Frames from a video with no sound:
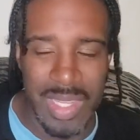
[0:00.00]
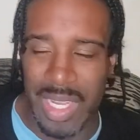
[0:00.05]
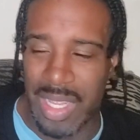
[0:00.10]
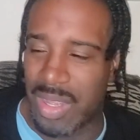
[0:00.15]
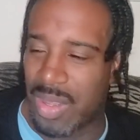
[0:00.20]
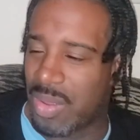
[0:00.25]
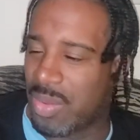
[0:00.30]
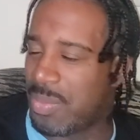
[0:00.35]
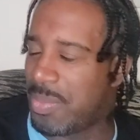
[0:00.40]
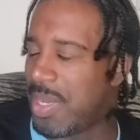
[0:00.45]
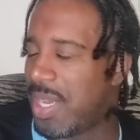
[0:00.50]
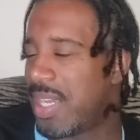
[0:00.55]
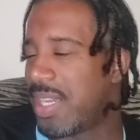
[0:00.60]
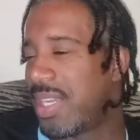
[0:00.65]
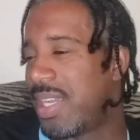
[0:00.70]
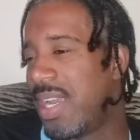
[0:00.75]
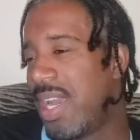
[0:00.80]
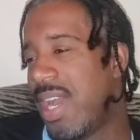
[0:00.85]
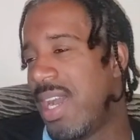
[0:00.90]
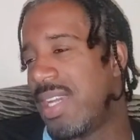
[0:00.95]
oh my
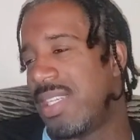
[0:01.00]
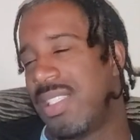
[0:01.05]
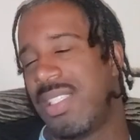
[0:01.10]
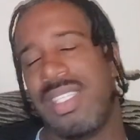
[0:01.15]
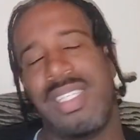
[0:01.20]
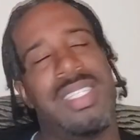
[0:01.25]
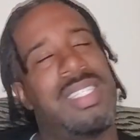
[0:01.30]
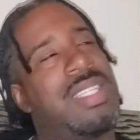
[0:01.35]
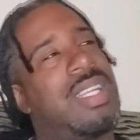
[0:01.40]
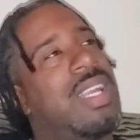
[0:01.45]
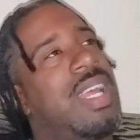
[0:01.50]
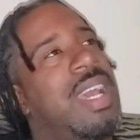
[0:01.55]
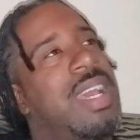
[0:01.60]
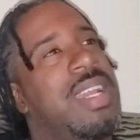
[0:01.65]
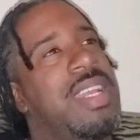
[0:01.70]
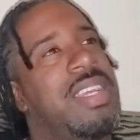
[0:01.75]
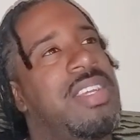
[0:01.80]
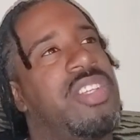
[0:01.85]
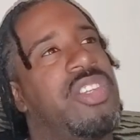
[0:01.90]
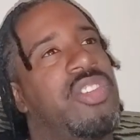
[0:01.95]
gosh, this
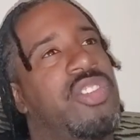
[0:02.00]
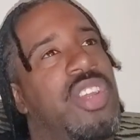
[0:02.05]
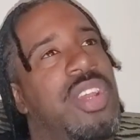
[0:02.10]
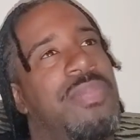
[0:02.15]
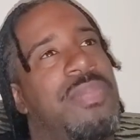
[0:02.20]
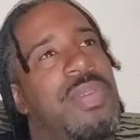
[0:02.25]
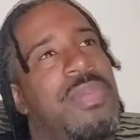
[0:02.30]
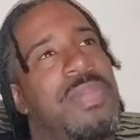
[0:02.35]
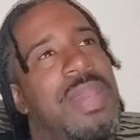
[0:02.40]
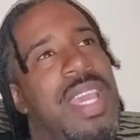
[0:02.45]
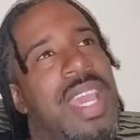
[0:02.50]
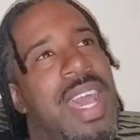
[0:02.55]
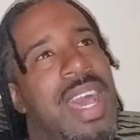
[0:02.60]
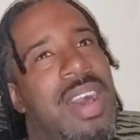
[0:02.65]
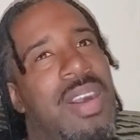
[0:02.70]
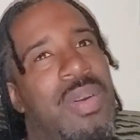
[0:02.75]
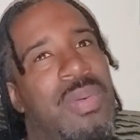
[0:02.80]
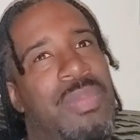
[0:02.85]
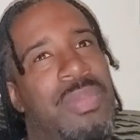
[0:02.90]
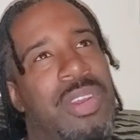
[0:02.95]
lady is tripping me
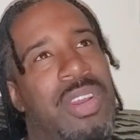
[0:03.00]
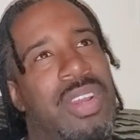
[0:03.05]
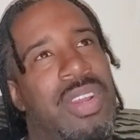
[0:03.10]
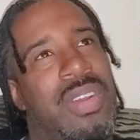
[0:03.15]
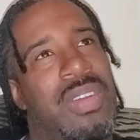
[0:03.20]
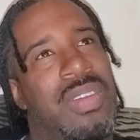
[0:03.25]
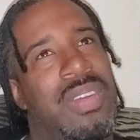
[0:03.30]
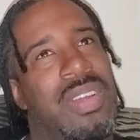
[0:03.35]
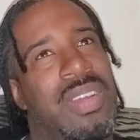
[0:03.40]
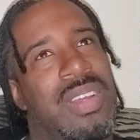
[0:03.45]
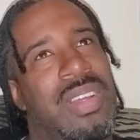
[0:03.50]
out, bro.